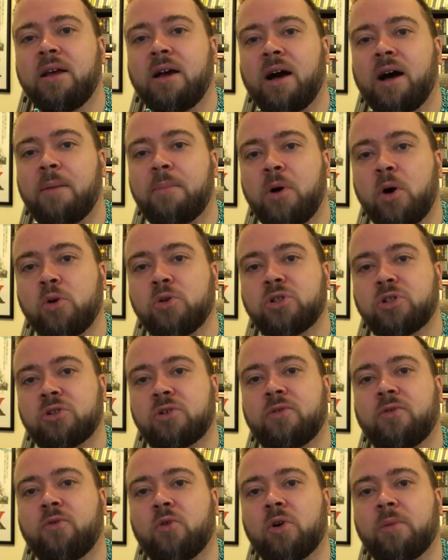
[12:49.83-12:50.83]
a
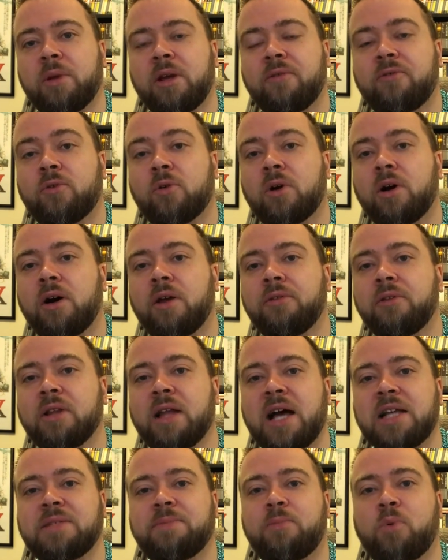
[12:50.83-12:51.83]
poster for me for The
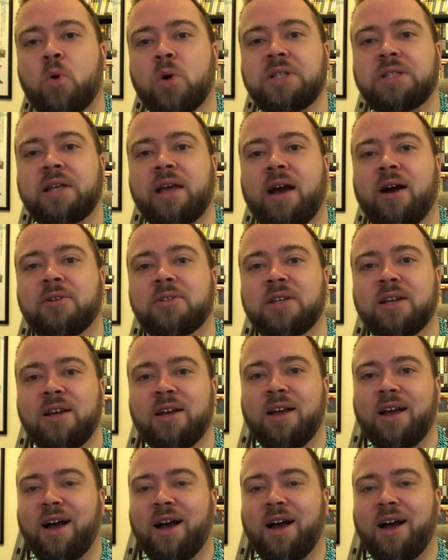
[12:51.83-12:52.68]
Last Boy Scout.